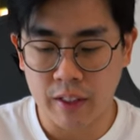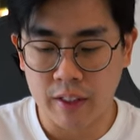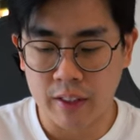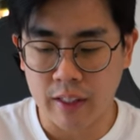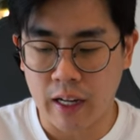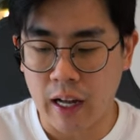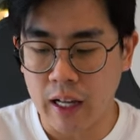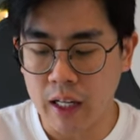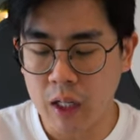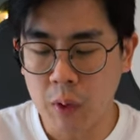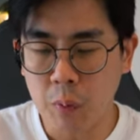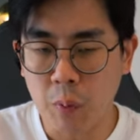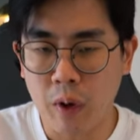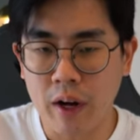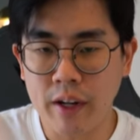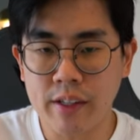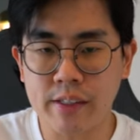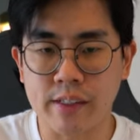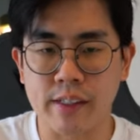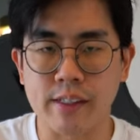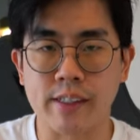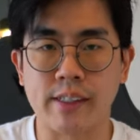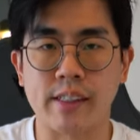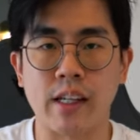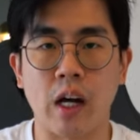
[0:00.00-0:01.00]
Color-wise,
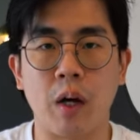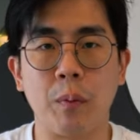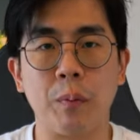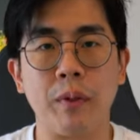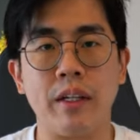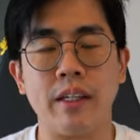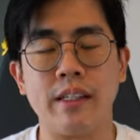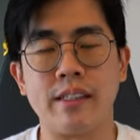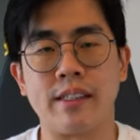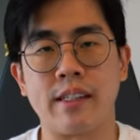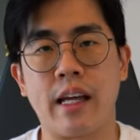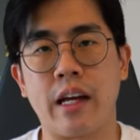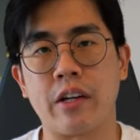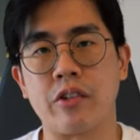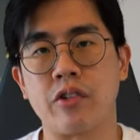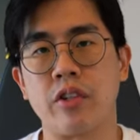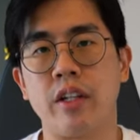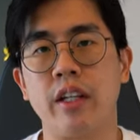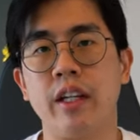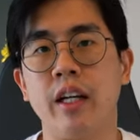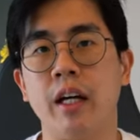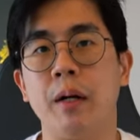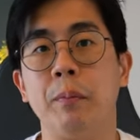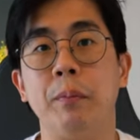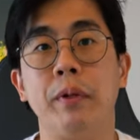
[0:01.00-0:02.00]
the Xiaomi is
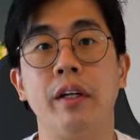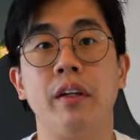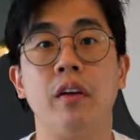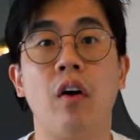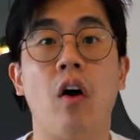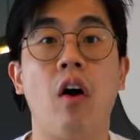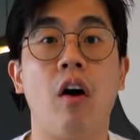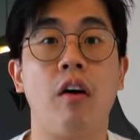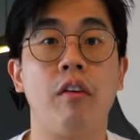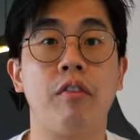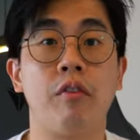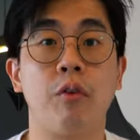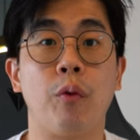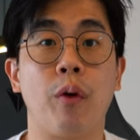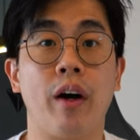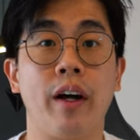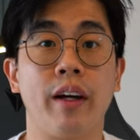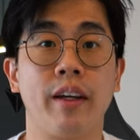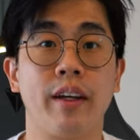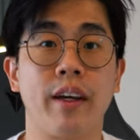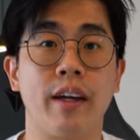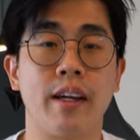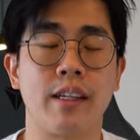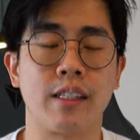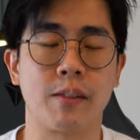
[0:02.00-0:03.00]
actually a bit
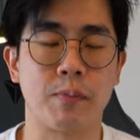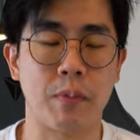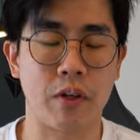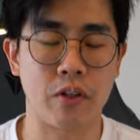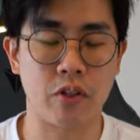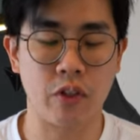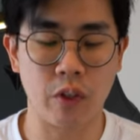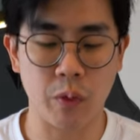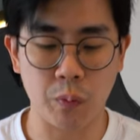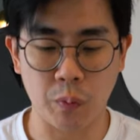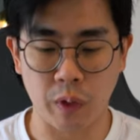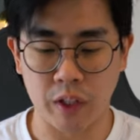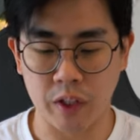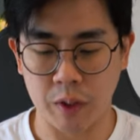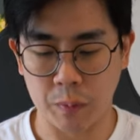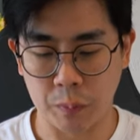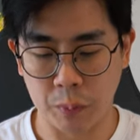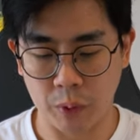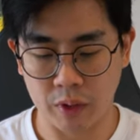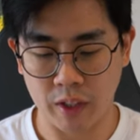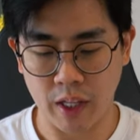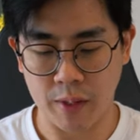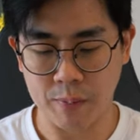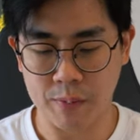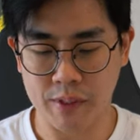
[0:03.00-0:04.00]
off-white, especially when you
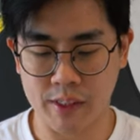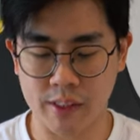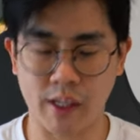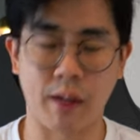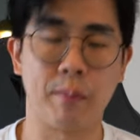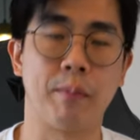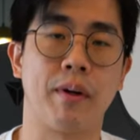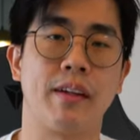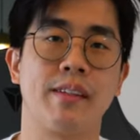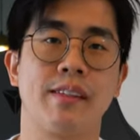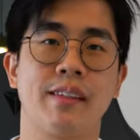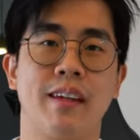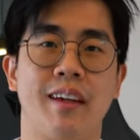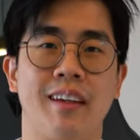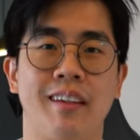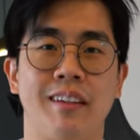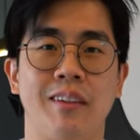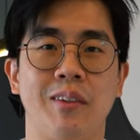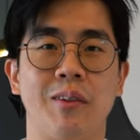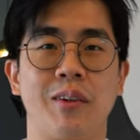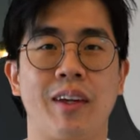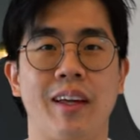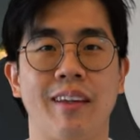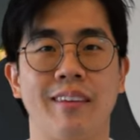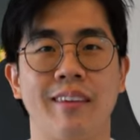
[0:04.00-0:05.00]
put them side by side,
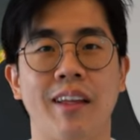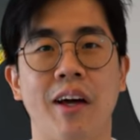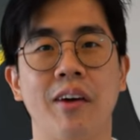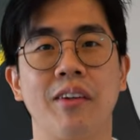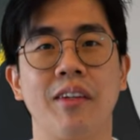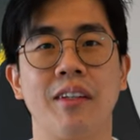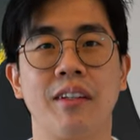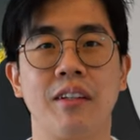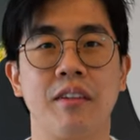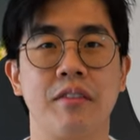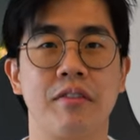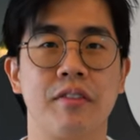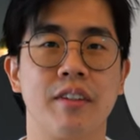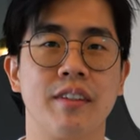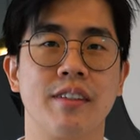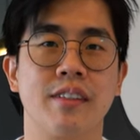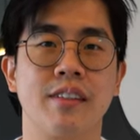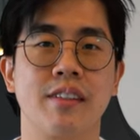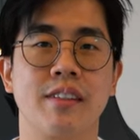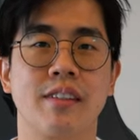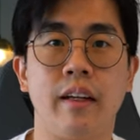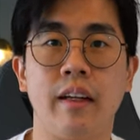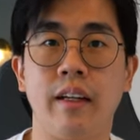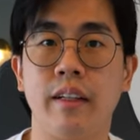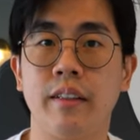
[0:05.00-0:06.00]
you can tell the
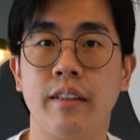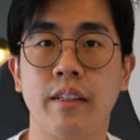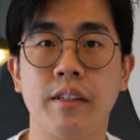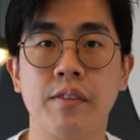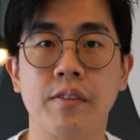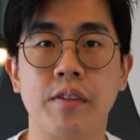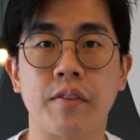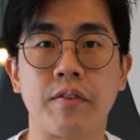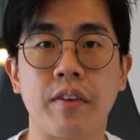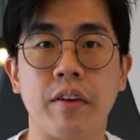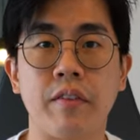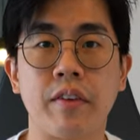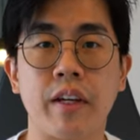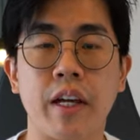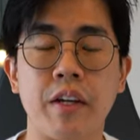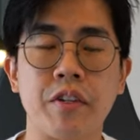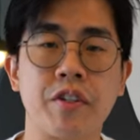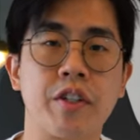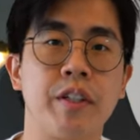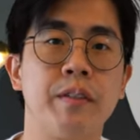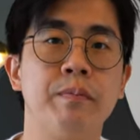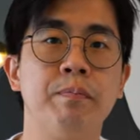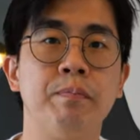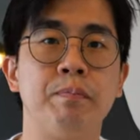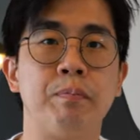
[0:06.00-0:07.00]
difference. In terms of
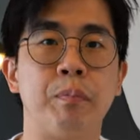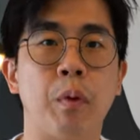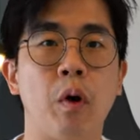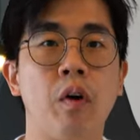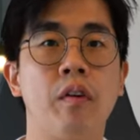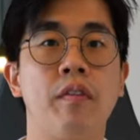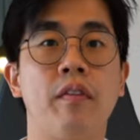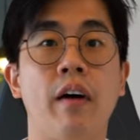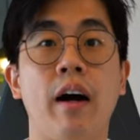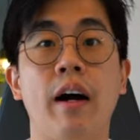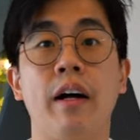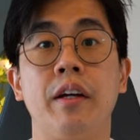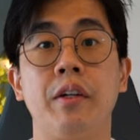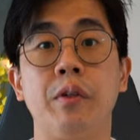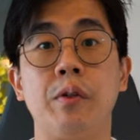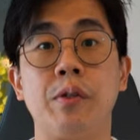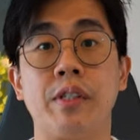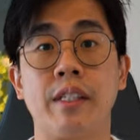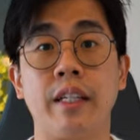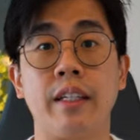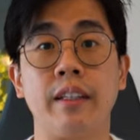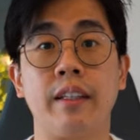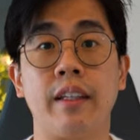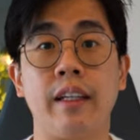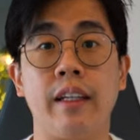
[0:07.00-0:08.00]
navigation, both are
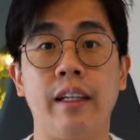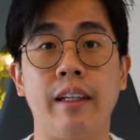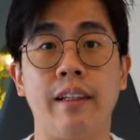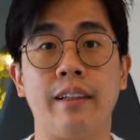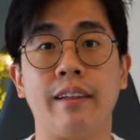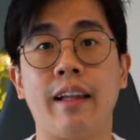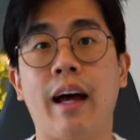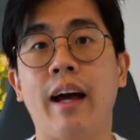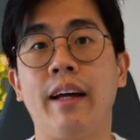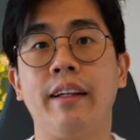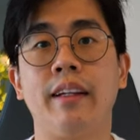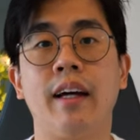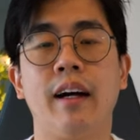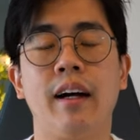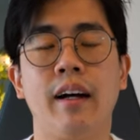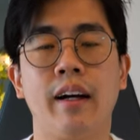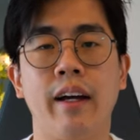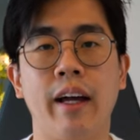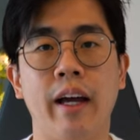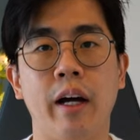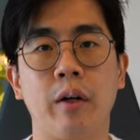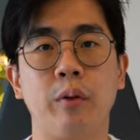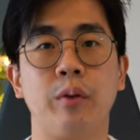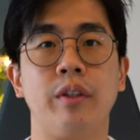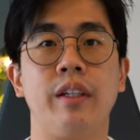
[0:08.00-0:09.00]
using the LiDAR
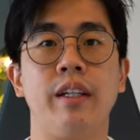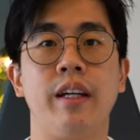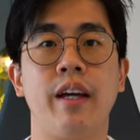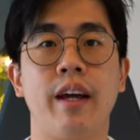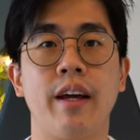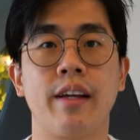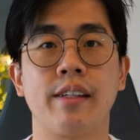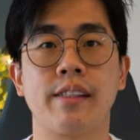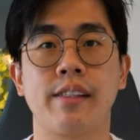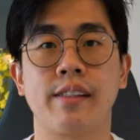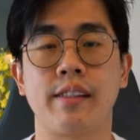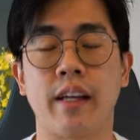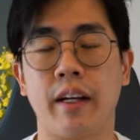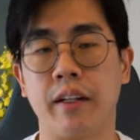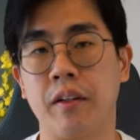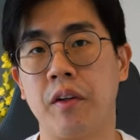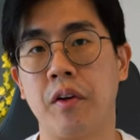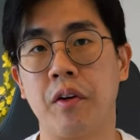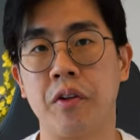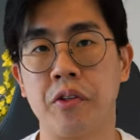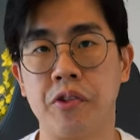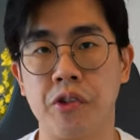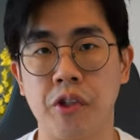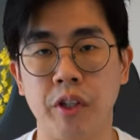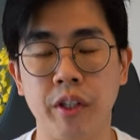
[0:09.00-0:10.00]
L D S
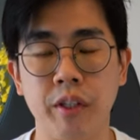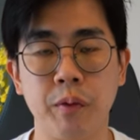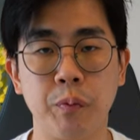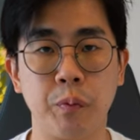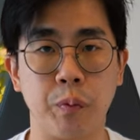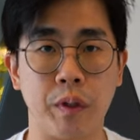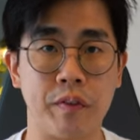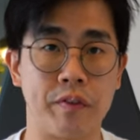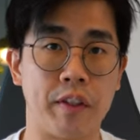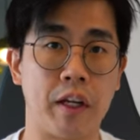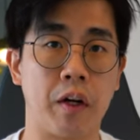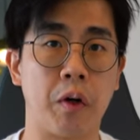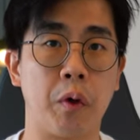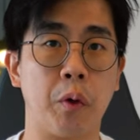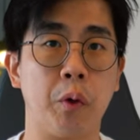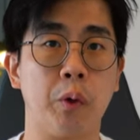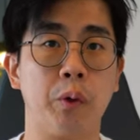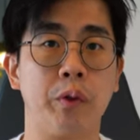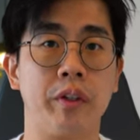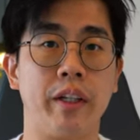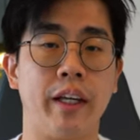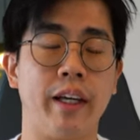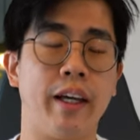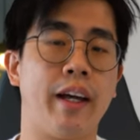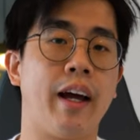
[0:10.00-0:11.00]
technology with their
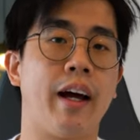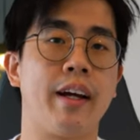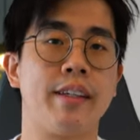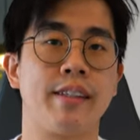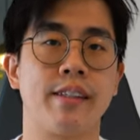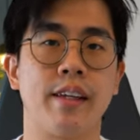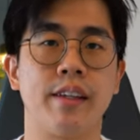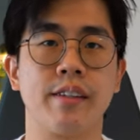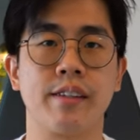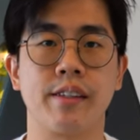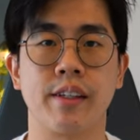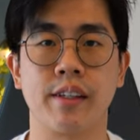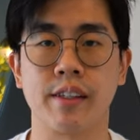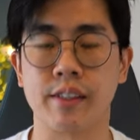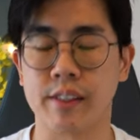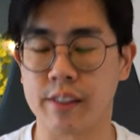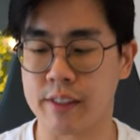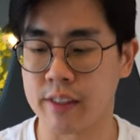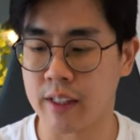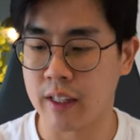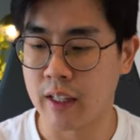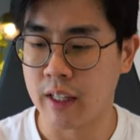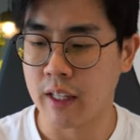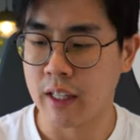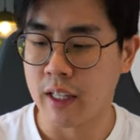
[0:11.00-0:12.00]
own A I
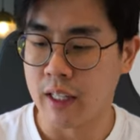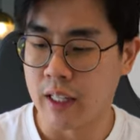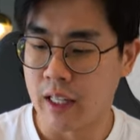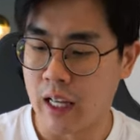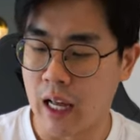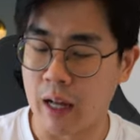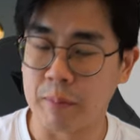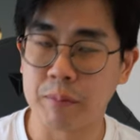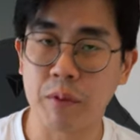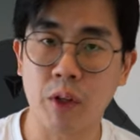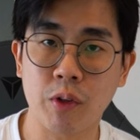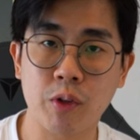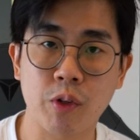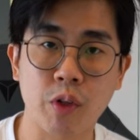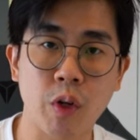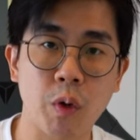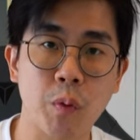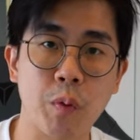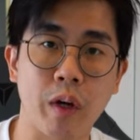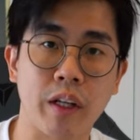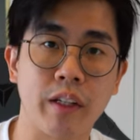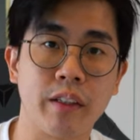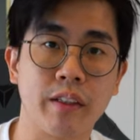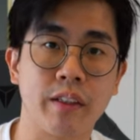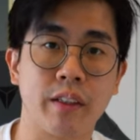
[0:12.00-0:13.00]
sensors. I'm not sure
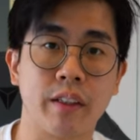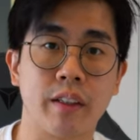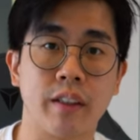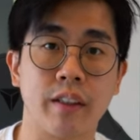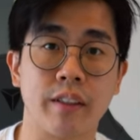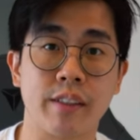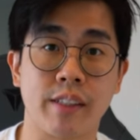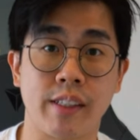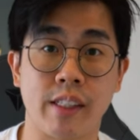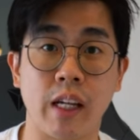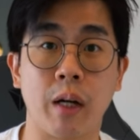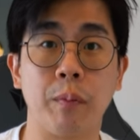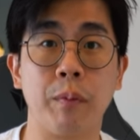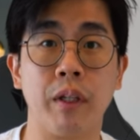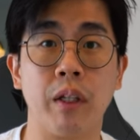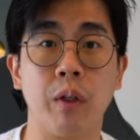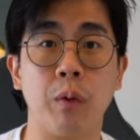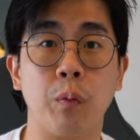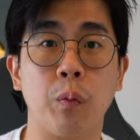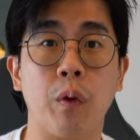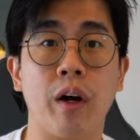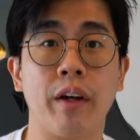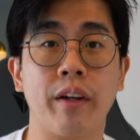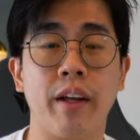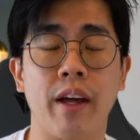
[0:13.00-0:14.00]
whether the
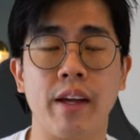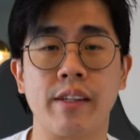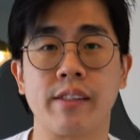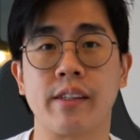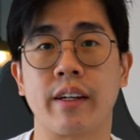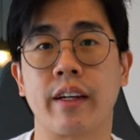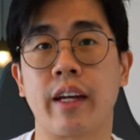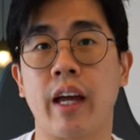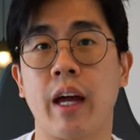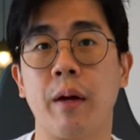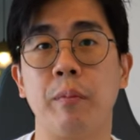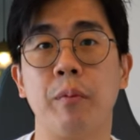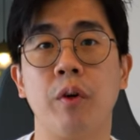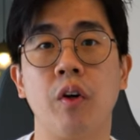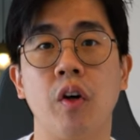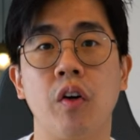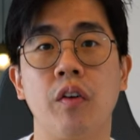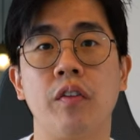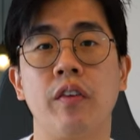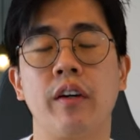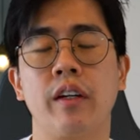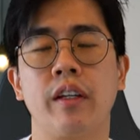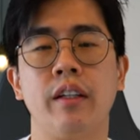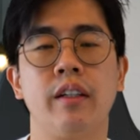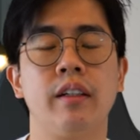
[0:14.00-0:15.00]
Xiaomi one has a camera
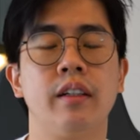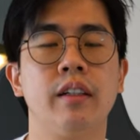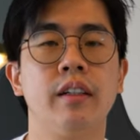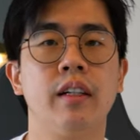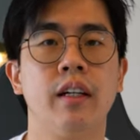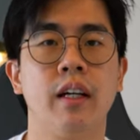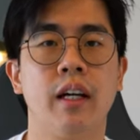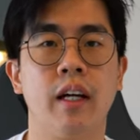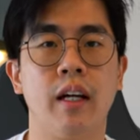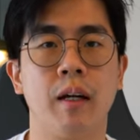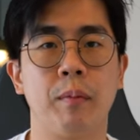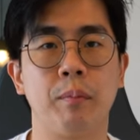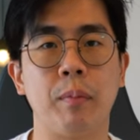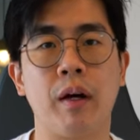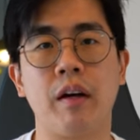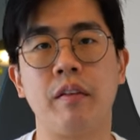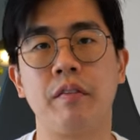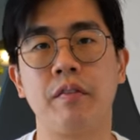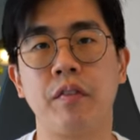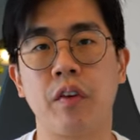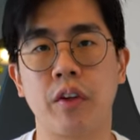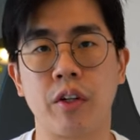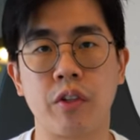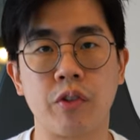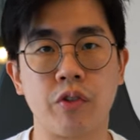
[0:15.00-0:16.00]
over here,
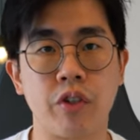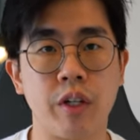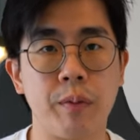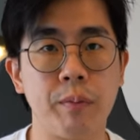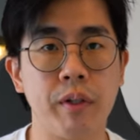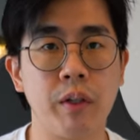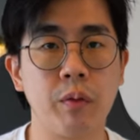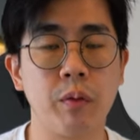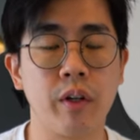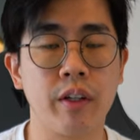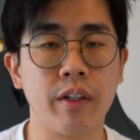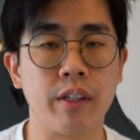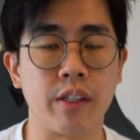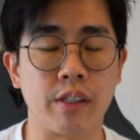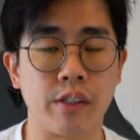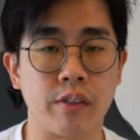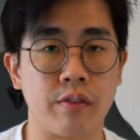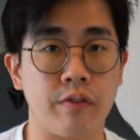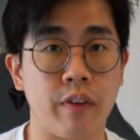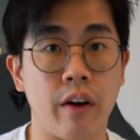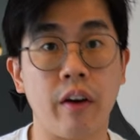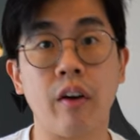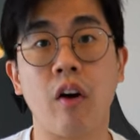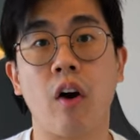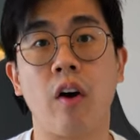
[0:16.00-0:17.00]
but for the Dreame one it's
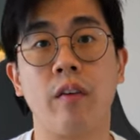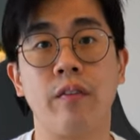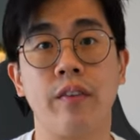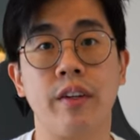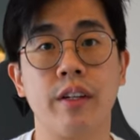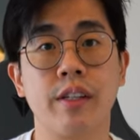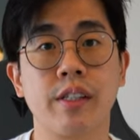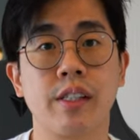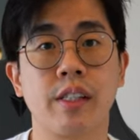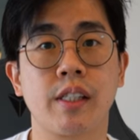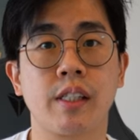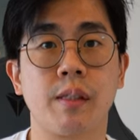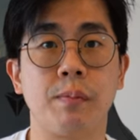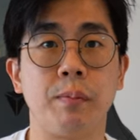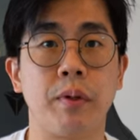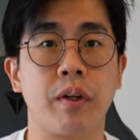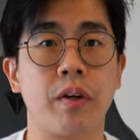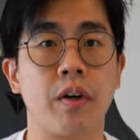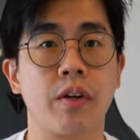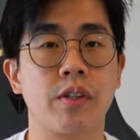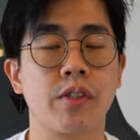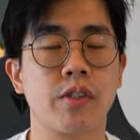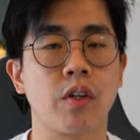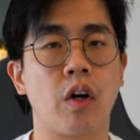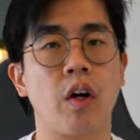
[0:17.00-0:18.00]
very obvious
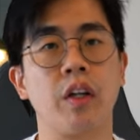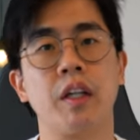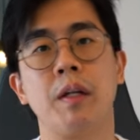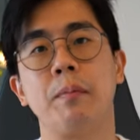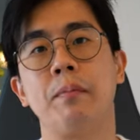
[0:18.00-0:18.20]
because on